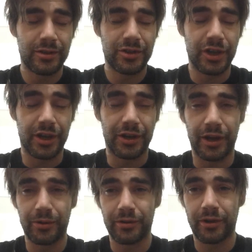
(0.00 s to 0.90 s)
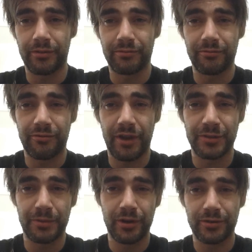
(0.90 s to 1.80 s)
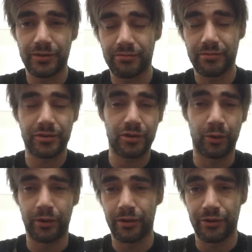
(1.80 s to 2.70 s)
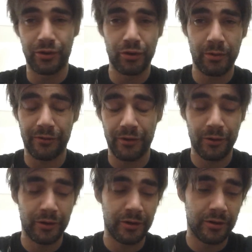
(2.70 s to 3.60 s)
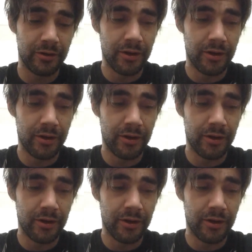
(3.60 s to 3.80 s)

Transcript: Checking it out on Facebook, scrolling through on my phone, and